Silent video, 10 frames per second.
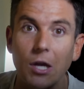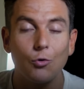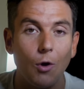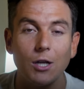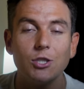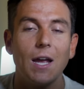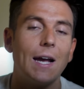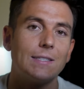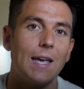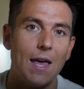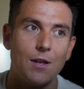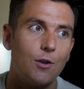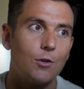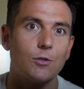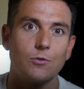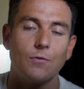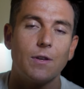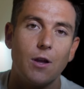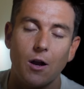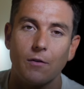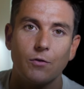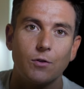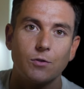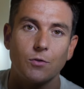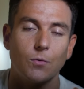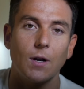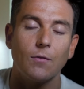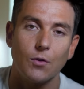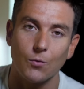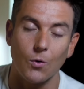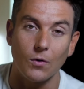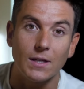crush as editors or videographers or whatever the role